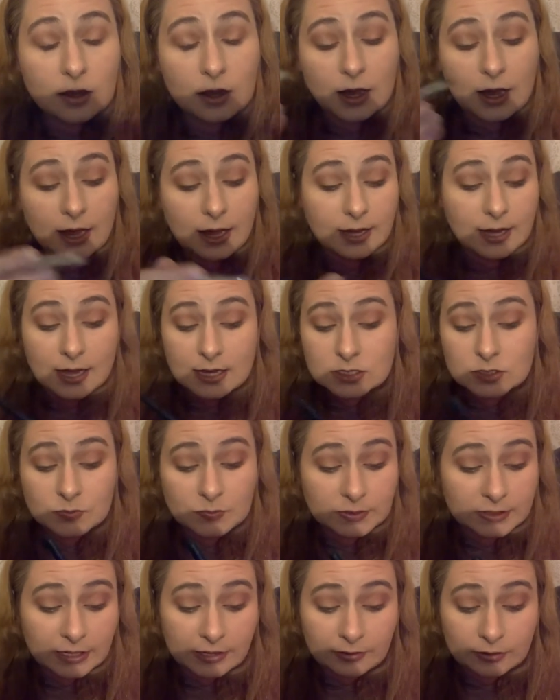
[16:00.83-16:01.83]
I guess
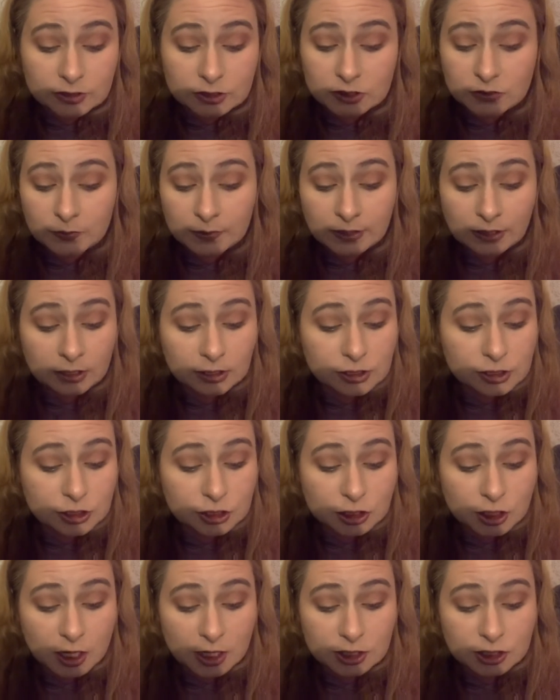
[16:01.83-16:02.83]
when they were doing
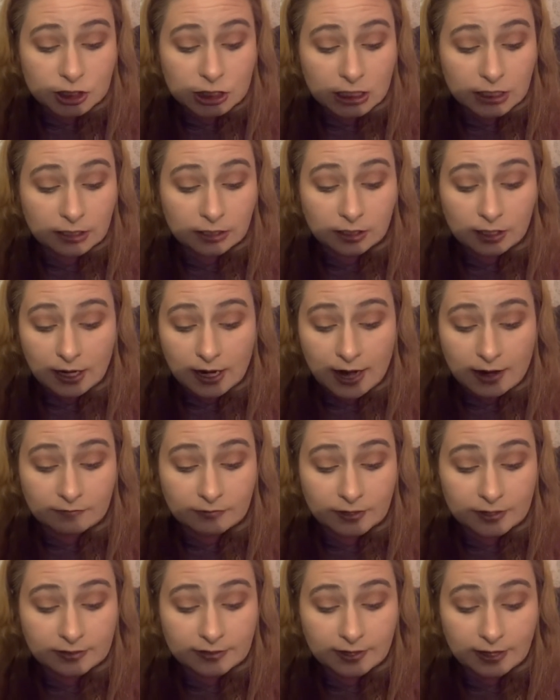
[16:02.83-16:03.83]
construction and
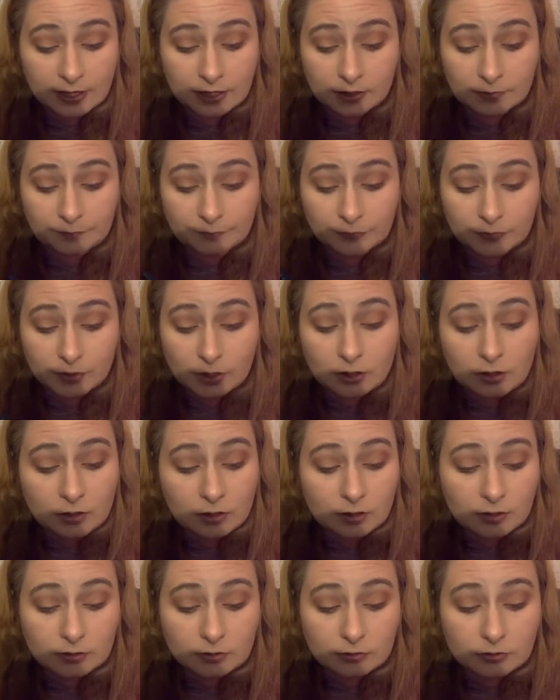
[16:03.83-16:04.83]
everything,
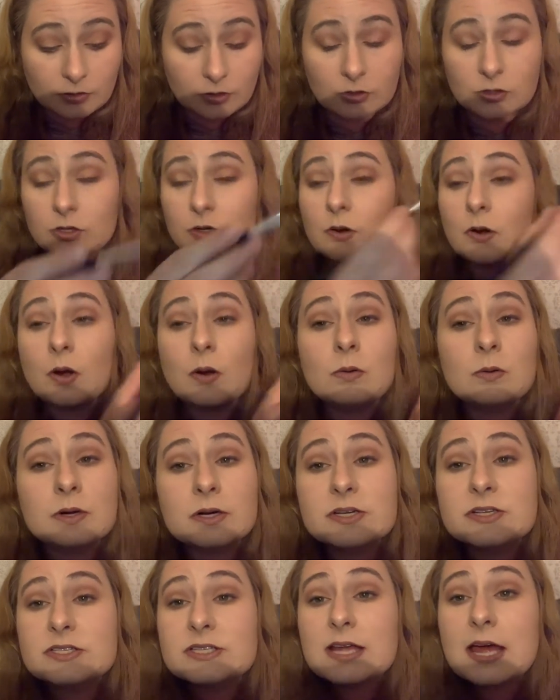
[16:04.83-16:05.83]
the new
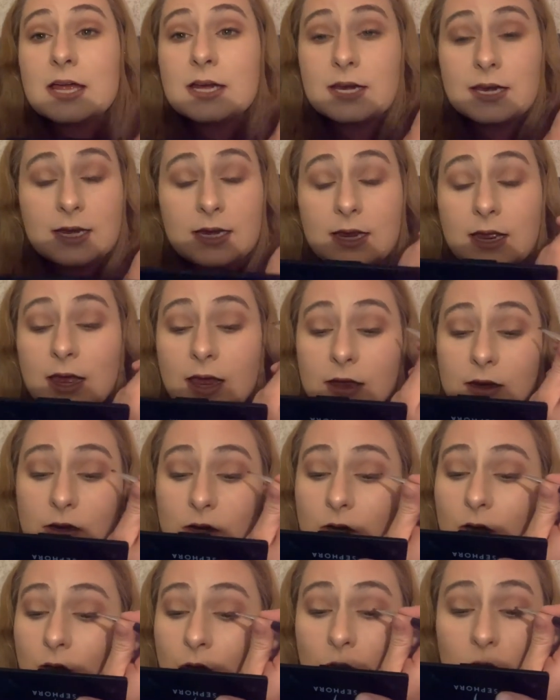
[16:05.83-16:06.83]
owner said he had
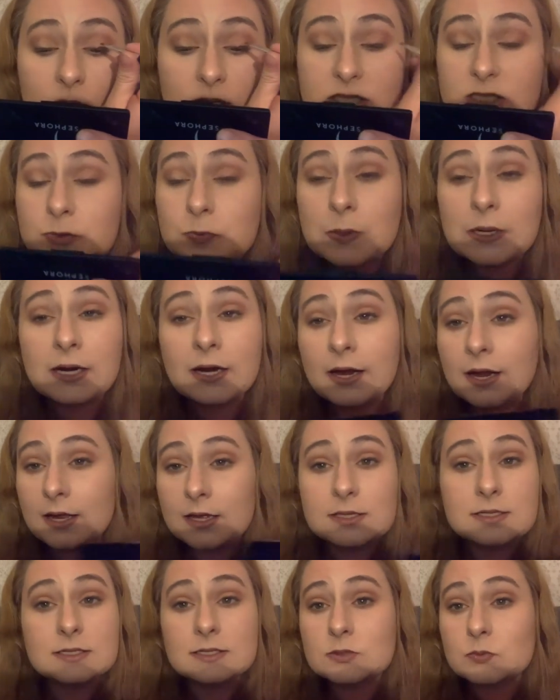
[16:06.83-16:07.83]
no
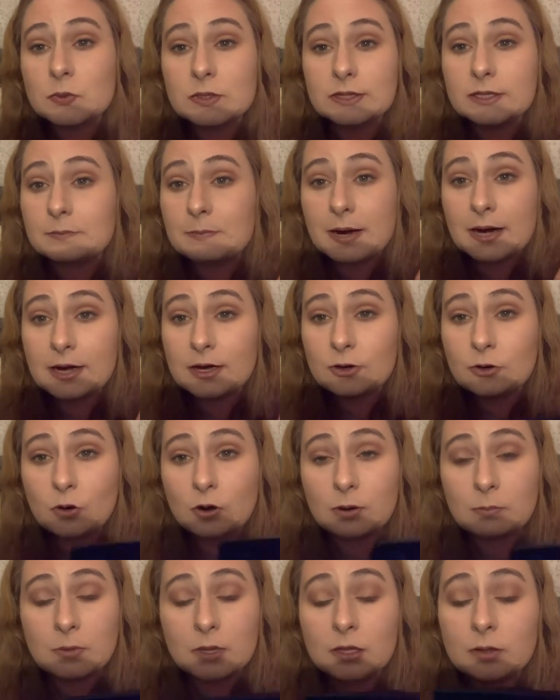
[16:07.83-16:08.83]
experience with the
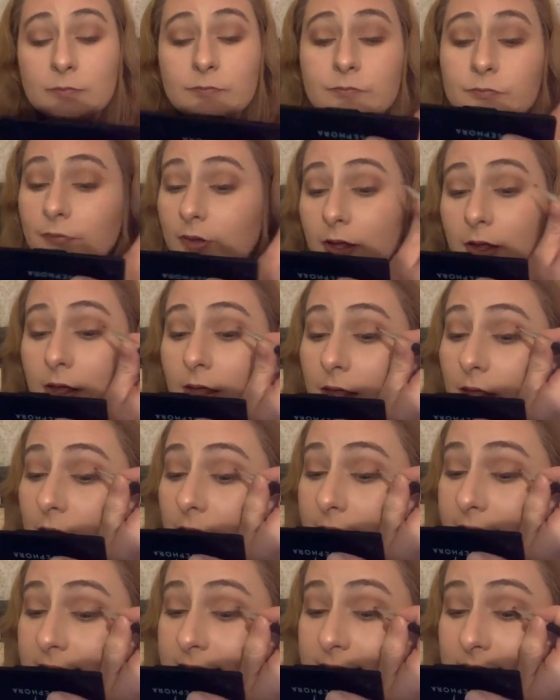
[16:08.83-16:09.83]
paranormal
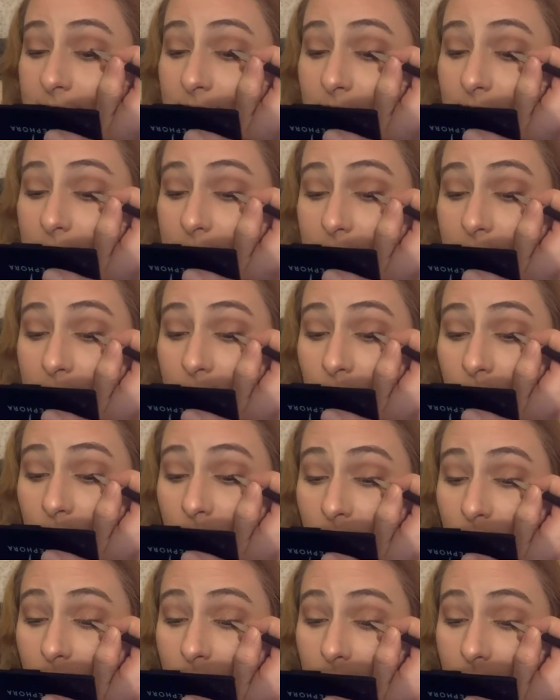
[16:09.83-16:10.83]
he didn't
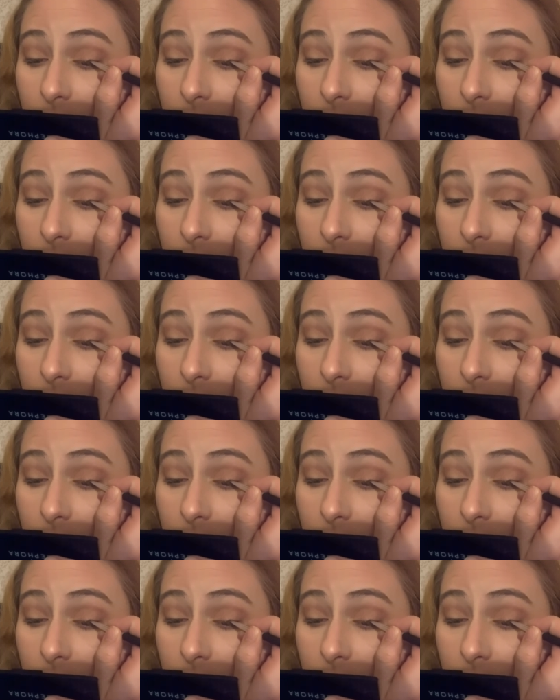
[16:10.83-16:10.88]
hear